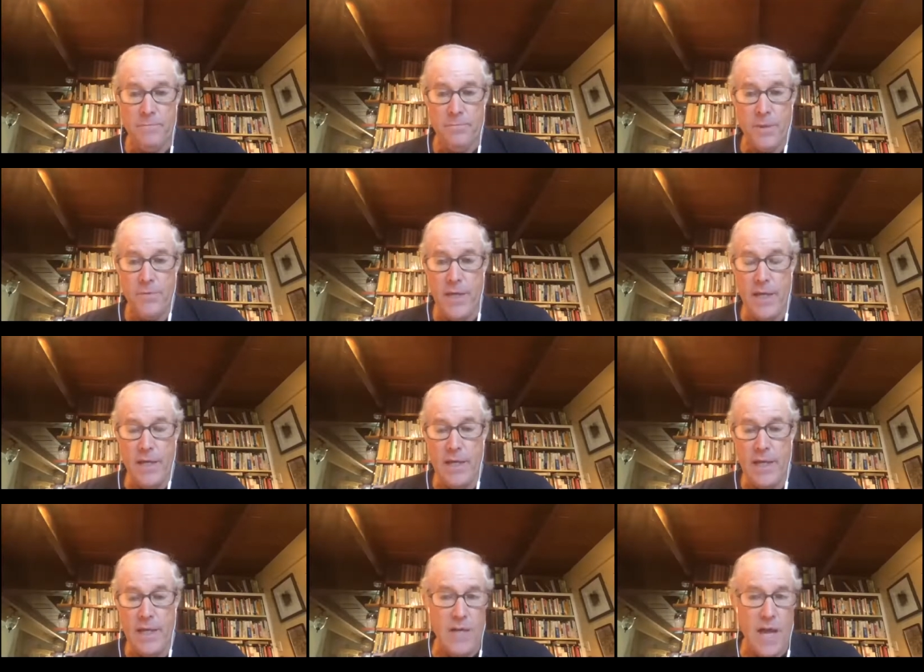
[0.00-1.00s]
then
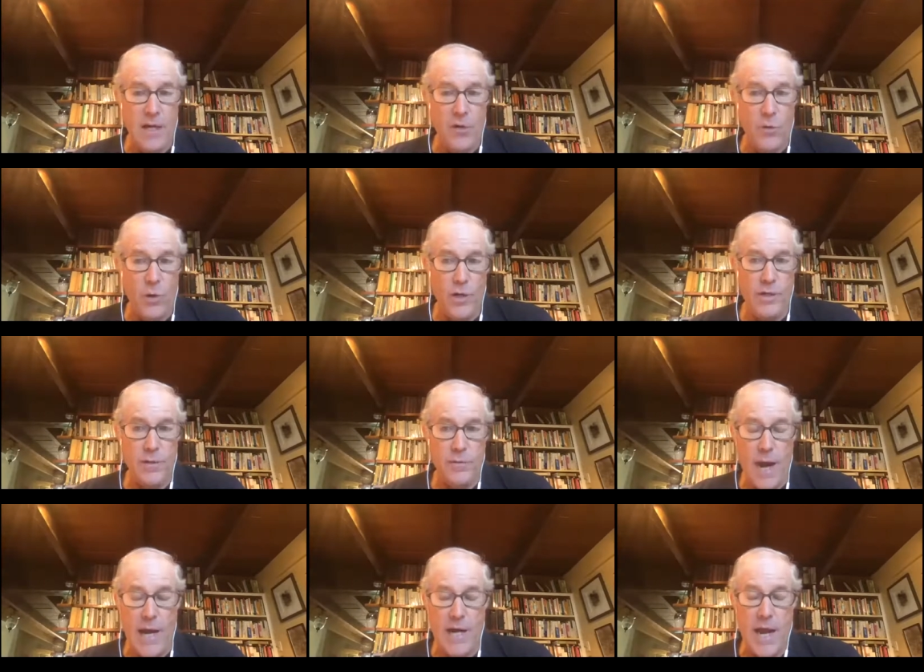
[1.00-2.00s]
it, it's not
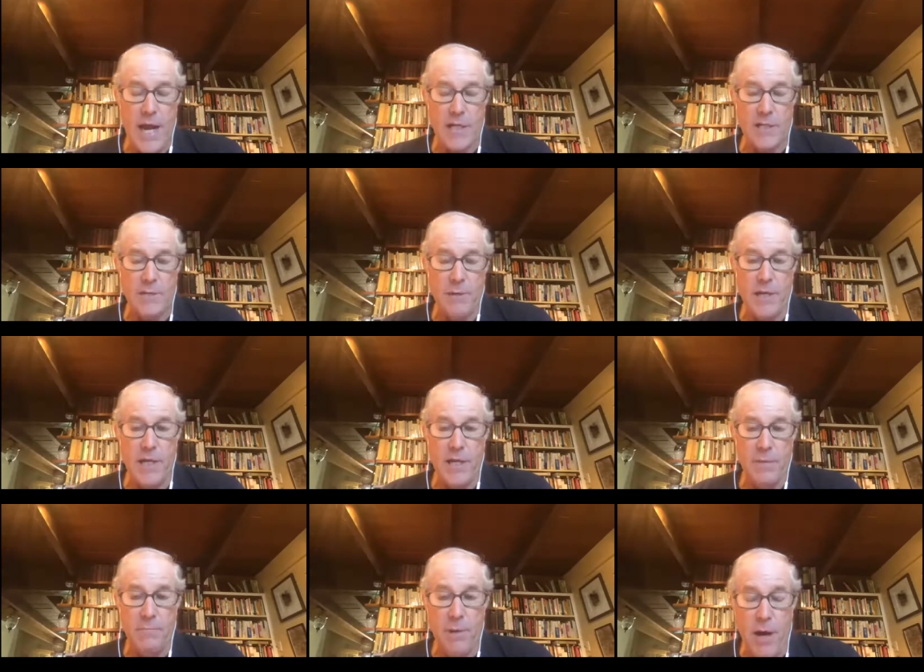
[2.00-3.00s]
going to actually be
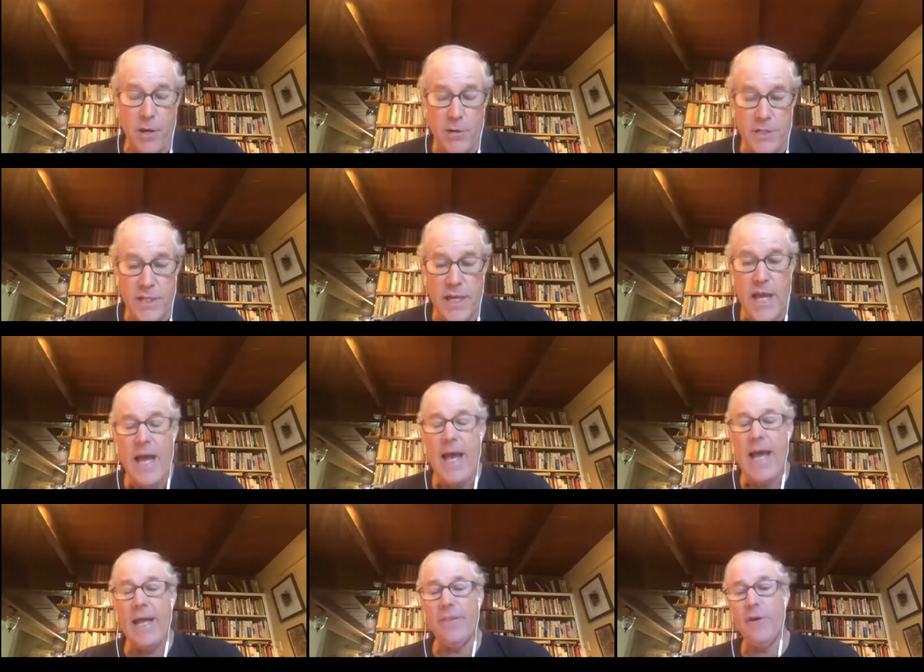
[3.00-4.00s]
decomposing,
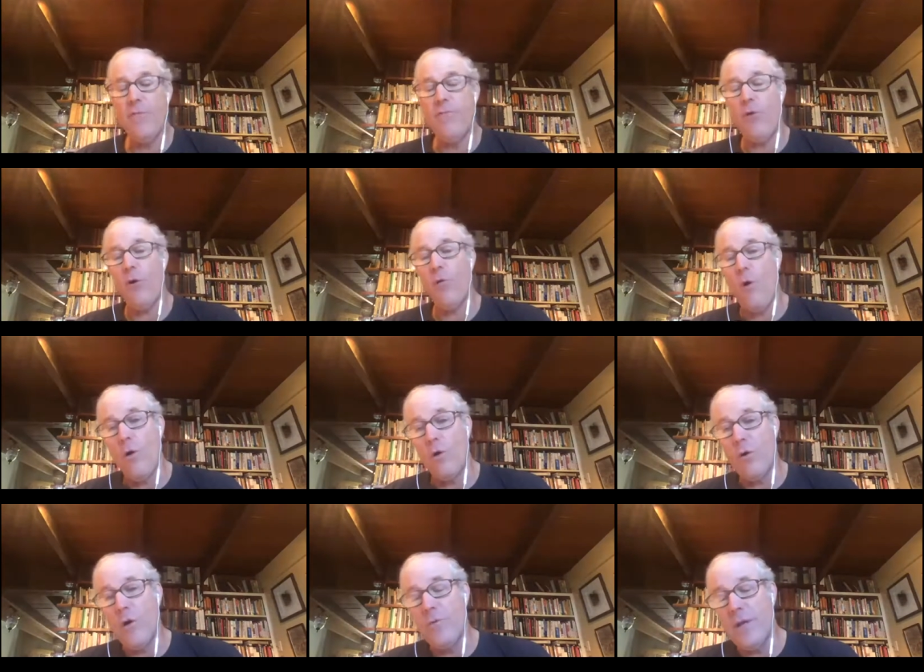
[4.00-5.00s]
and therefore it
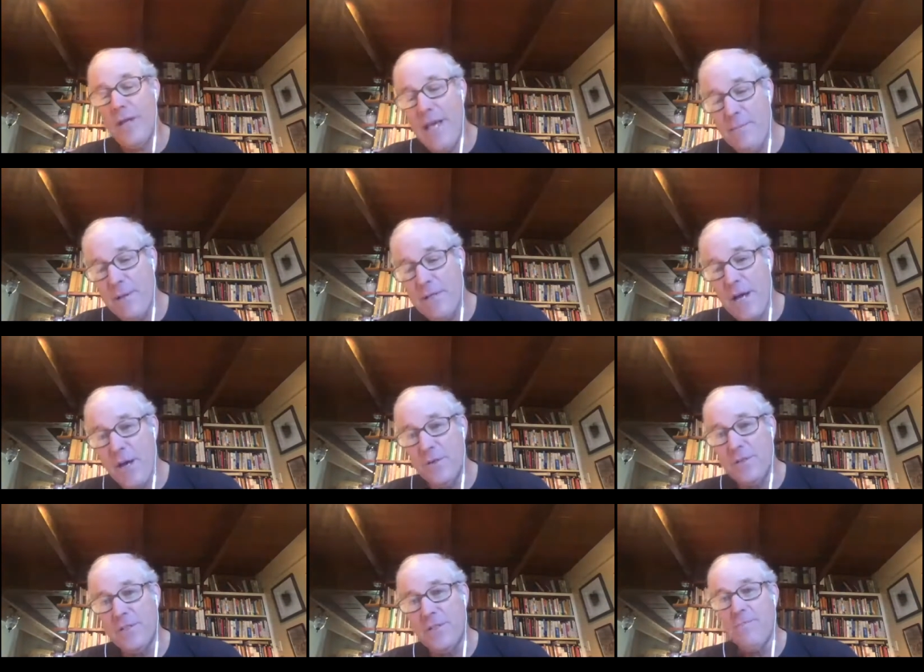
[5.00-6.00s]
won't grow the
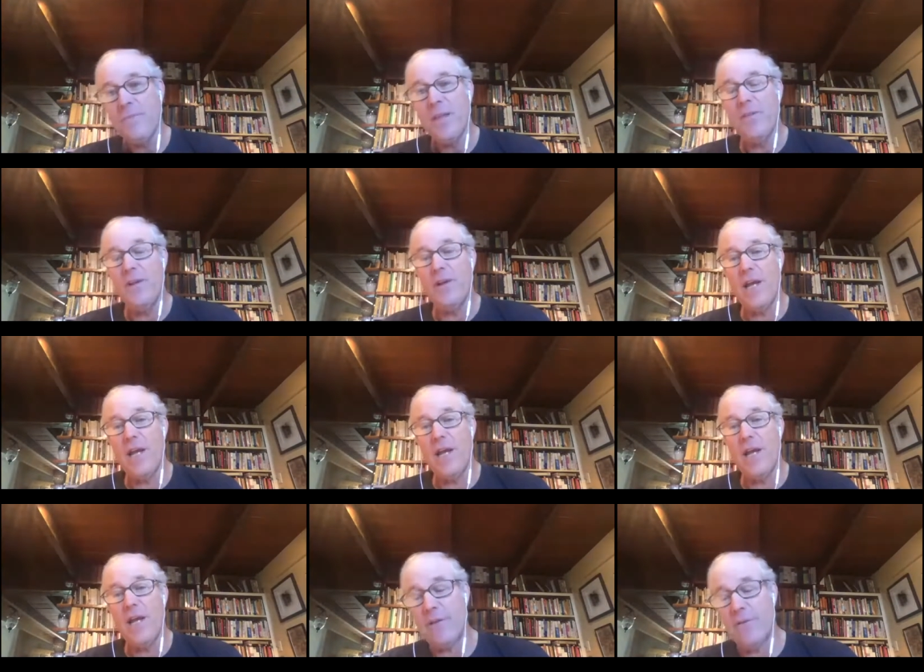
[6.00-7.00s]
nematodes that are
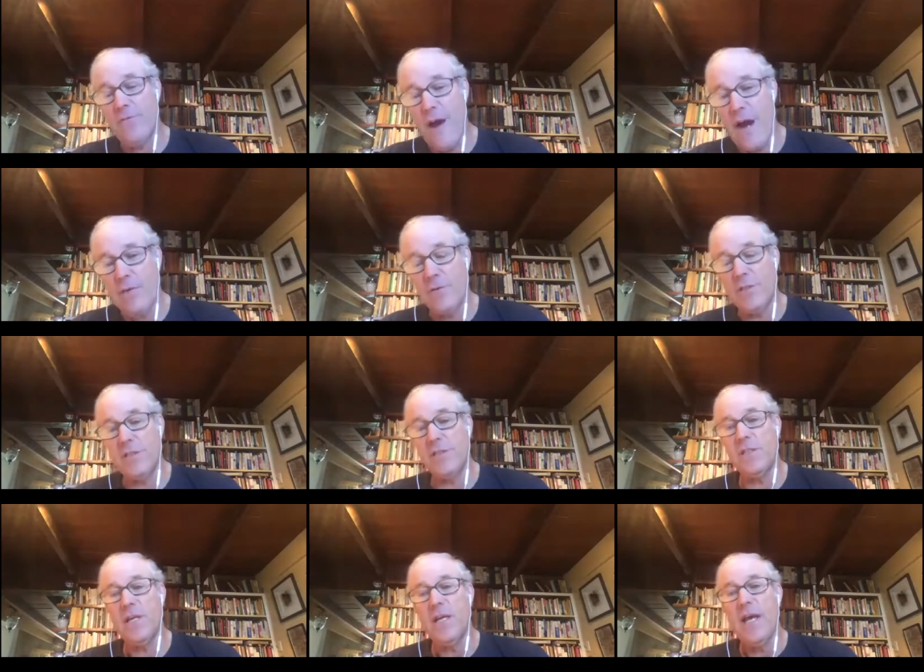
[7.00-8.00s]
necessary to attack the
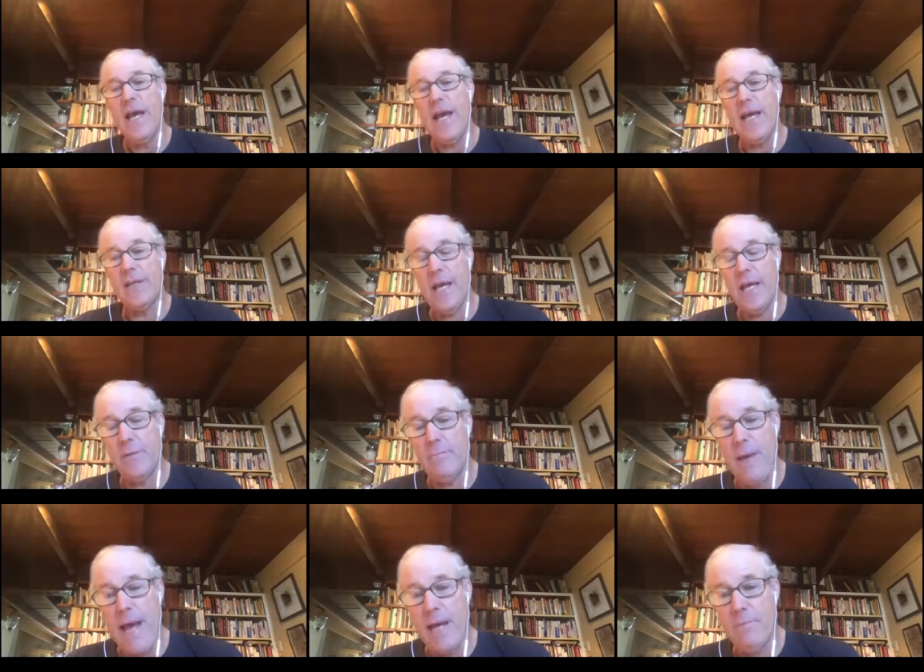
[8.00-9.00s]
viruses and,
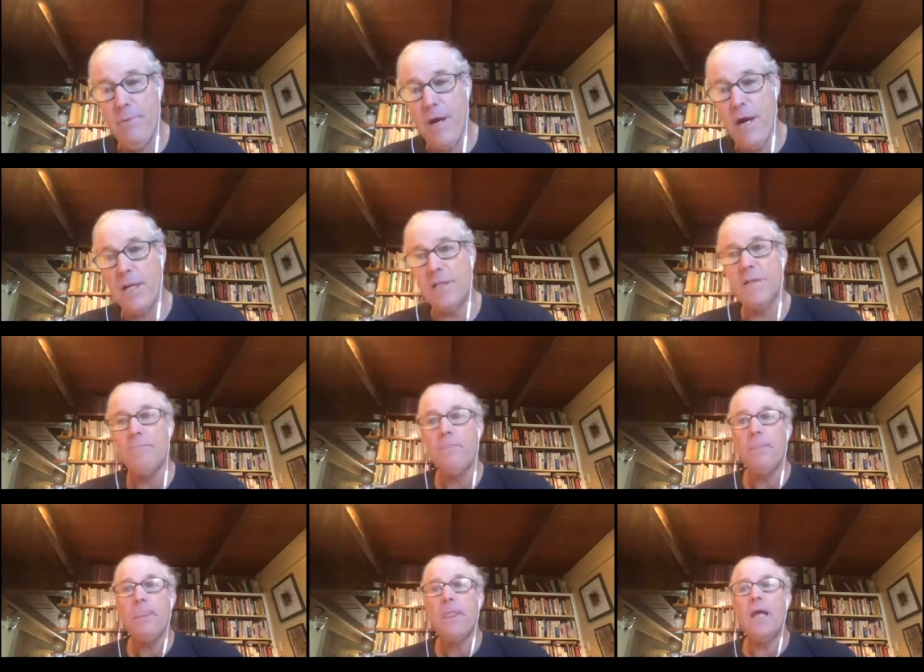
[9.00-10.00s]
and the bad bugs.
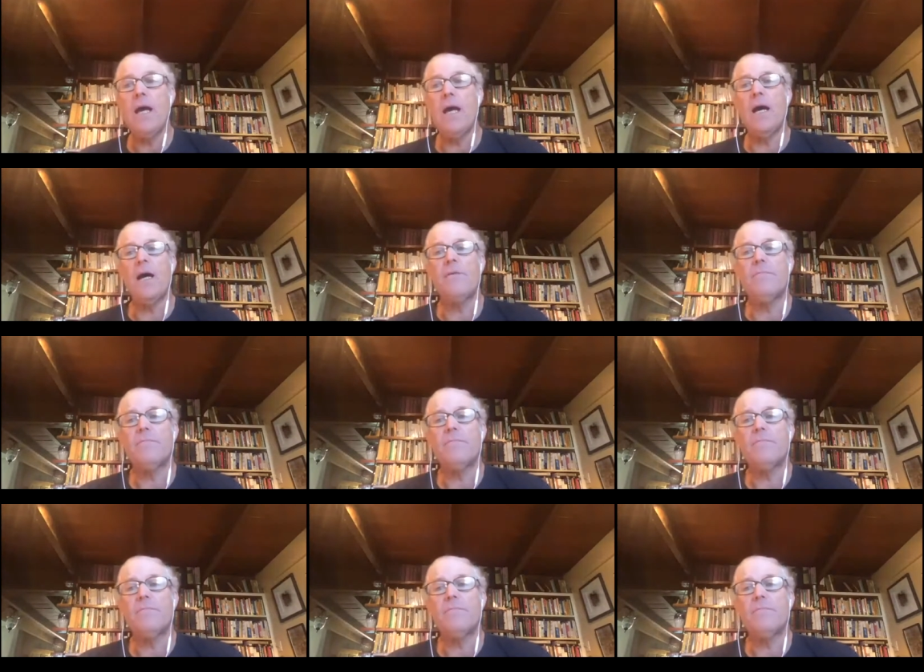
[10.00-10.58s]
Um,